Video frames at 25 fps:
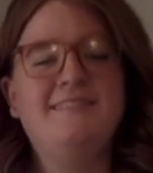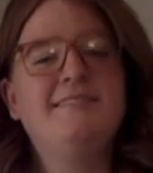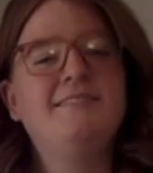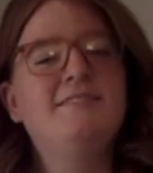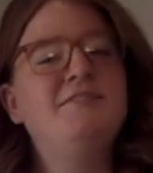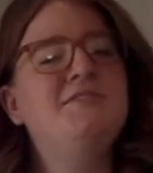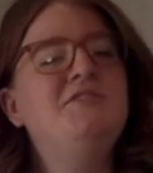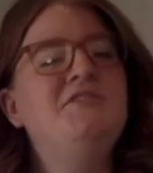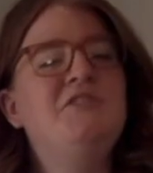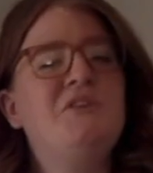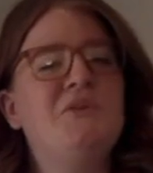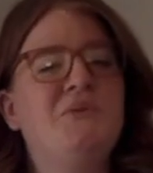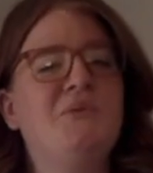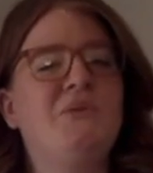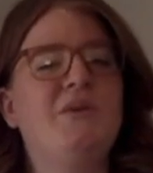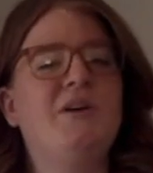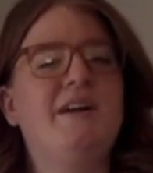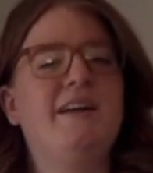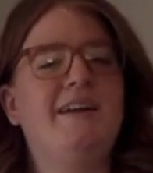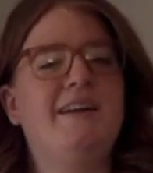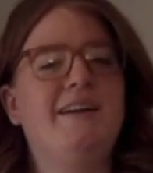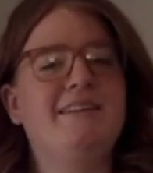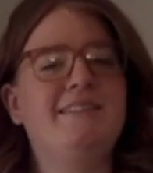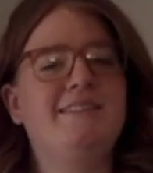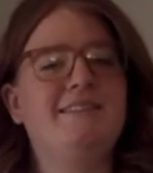Don't
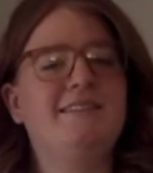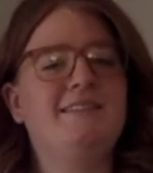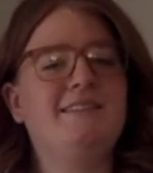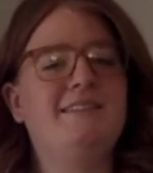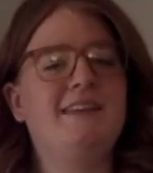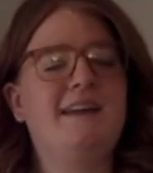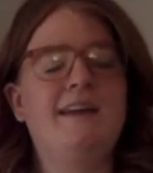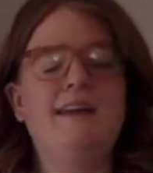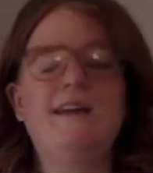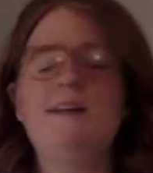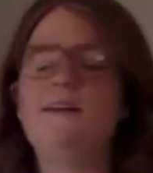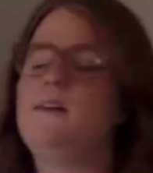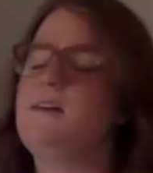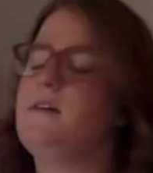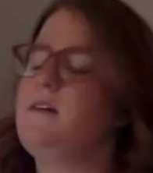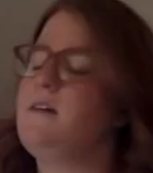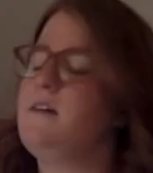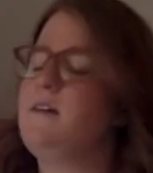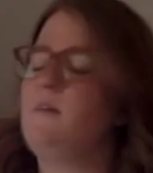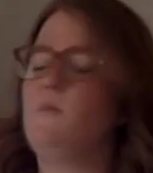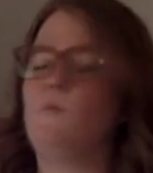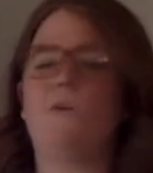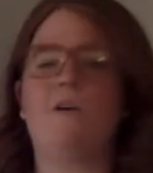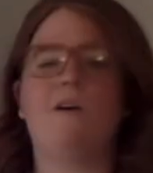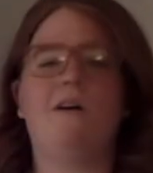worry, because today
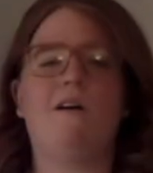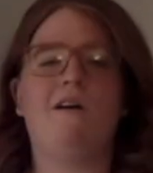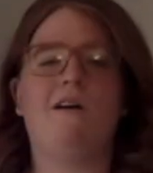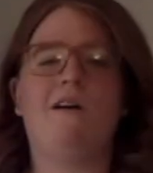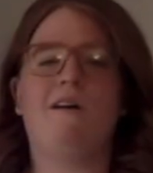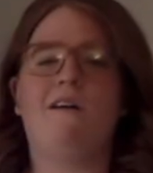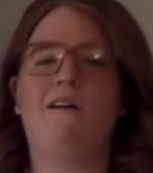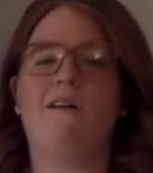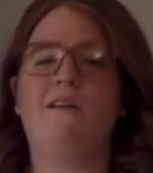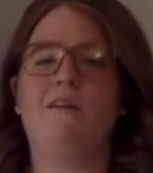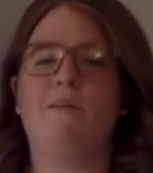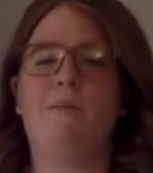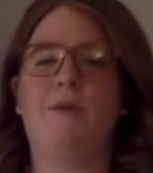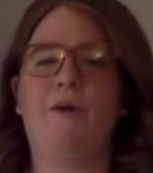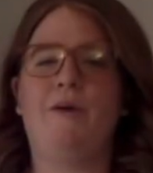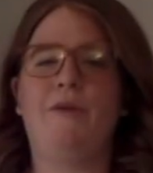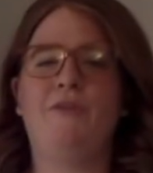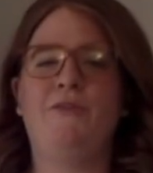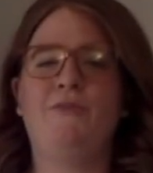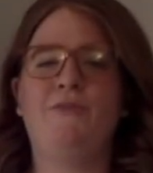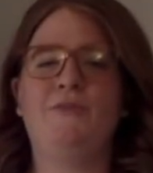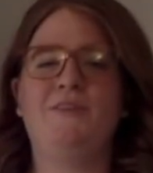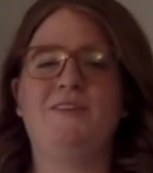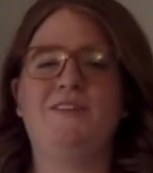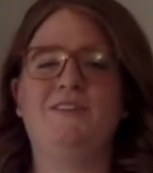we're all about
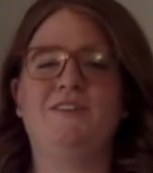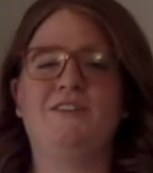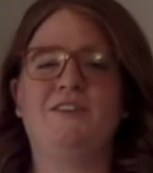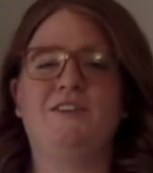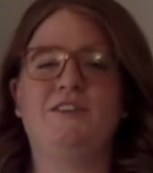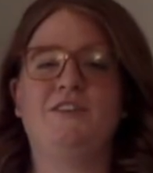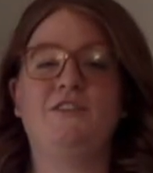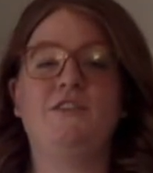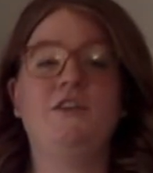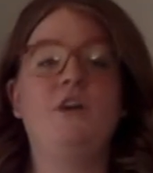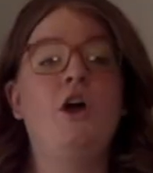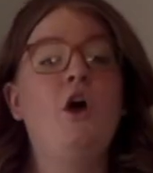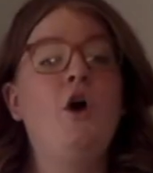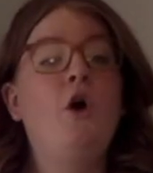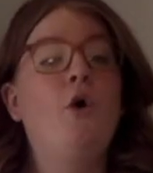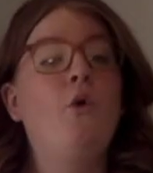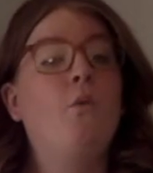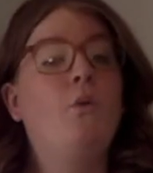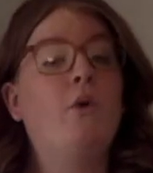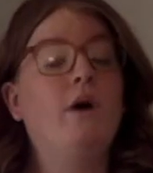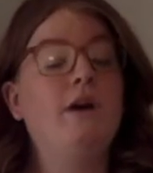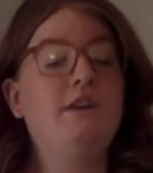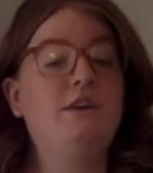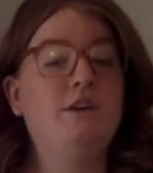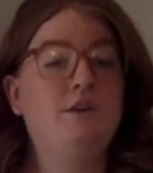the research.
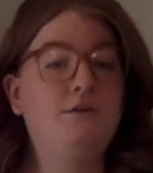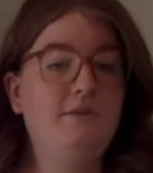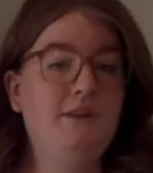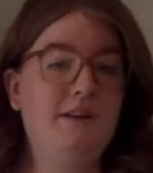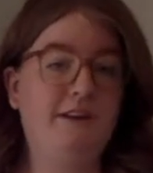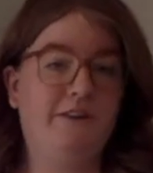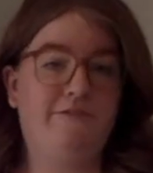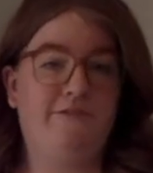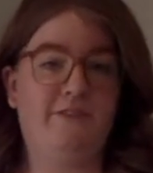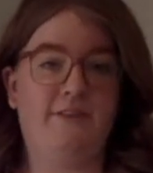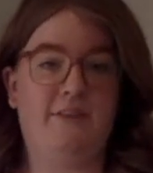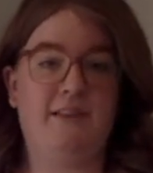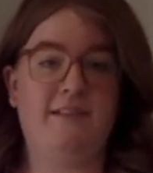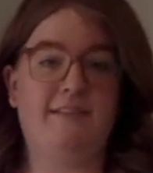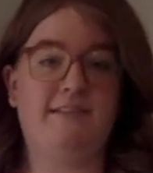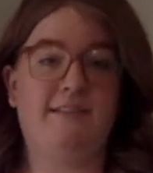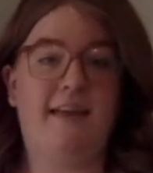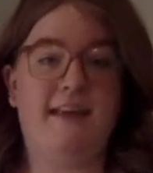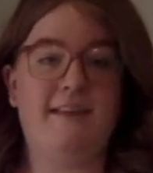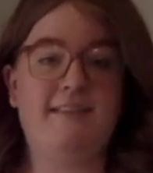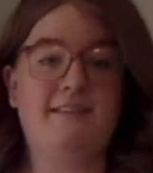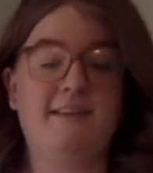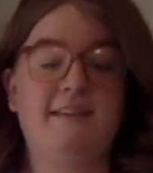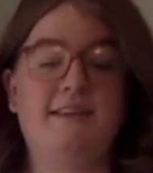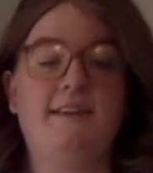What you need for this
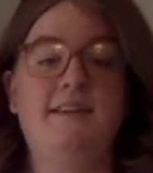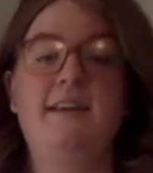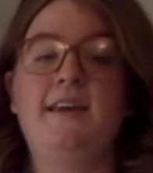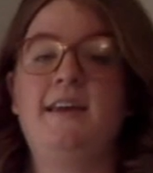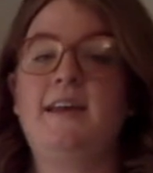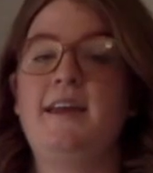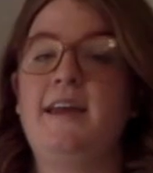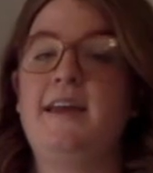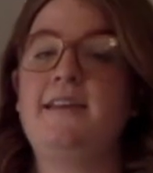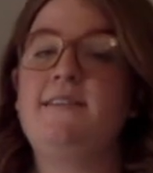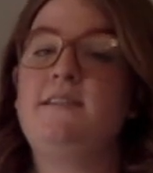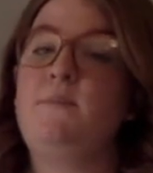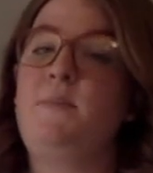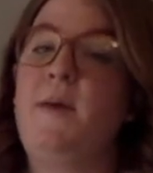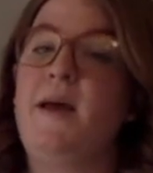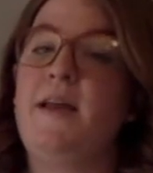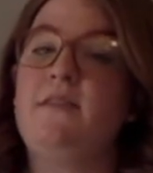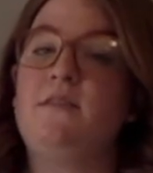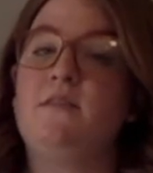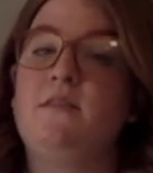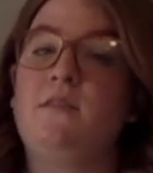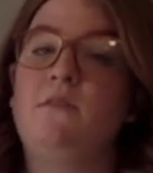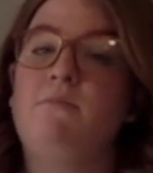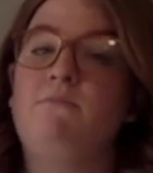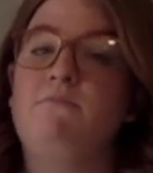lesson is a
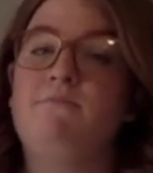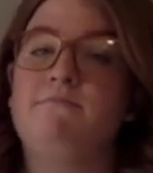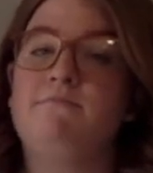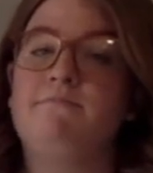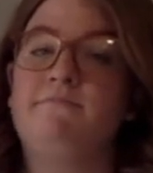pencil.